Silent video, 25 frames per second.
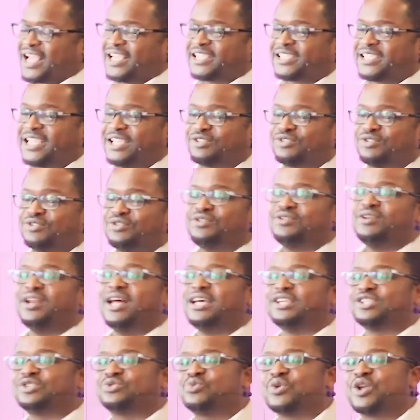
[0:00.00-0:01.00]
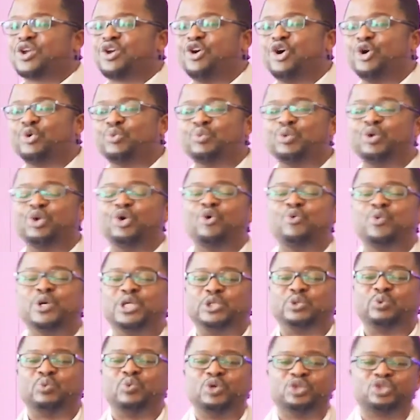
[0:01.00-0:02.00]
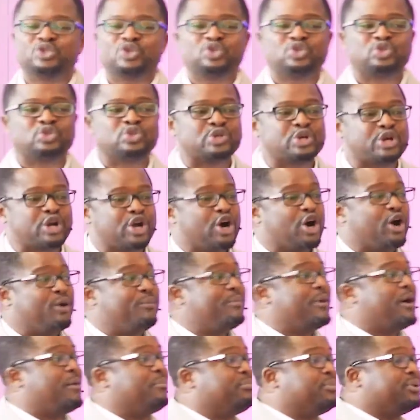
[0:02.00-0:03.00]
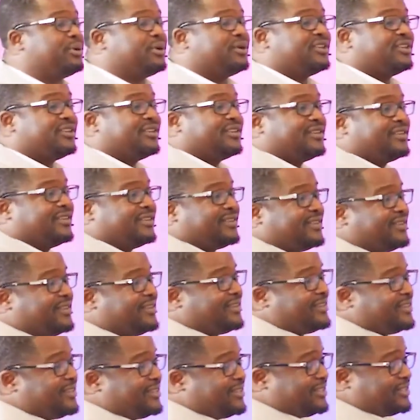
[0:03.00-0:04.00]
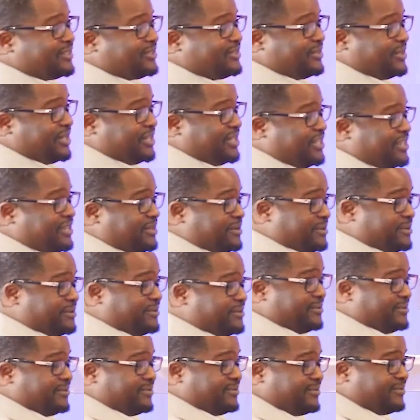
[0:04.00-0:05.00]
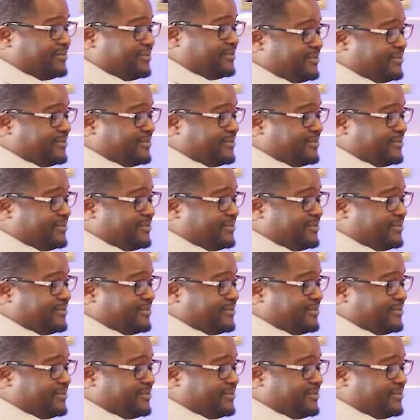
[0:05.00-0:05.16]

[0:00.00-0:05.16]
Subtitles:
Like I said to you last week, God will always want us to come up to the hill.